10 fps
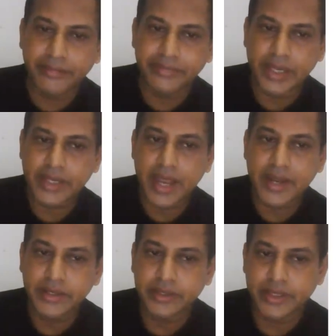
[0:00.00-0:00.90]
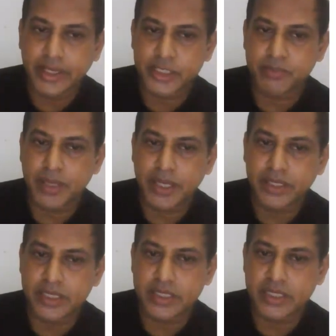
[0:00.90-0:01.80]
They can
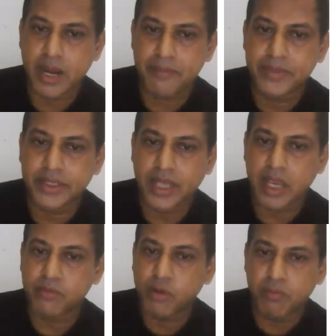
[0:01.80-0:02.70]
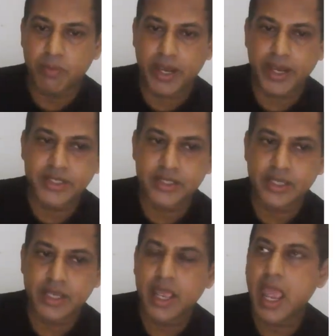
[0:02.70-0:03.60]
describe the type of
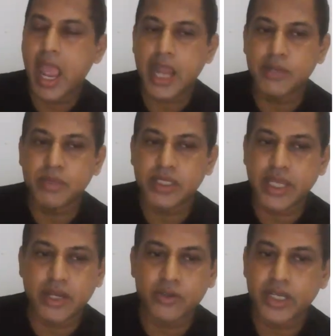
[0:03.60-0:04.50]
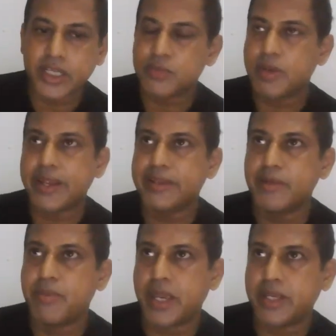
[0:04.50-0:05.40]
pains. Animal cannot explain the
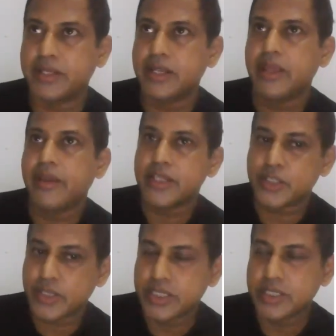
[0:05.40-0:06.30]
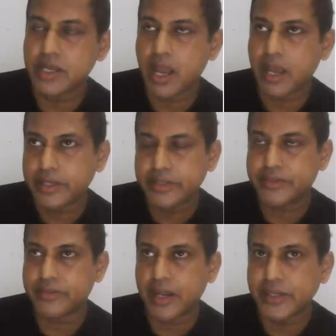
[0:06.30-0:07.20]
pain. So here I
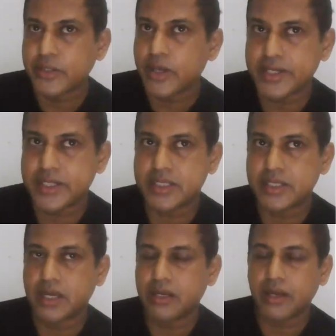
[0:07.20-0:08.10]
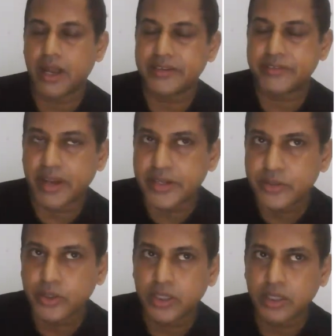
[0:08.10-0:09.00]
try to understand. I try
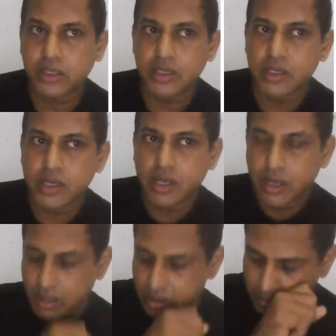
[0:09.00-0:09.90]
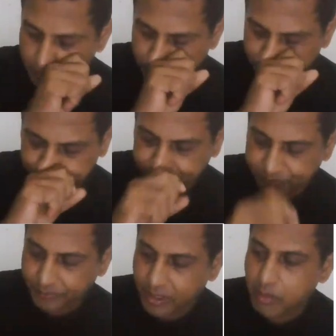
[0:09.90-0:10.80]
to uh,
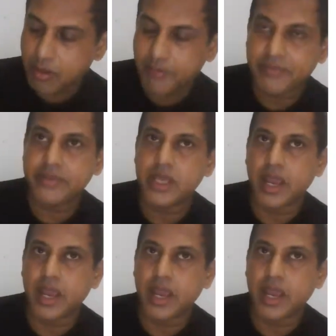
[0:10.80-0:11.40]
come up with the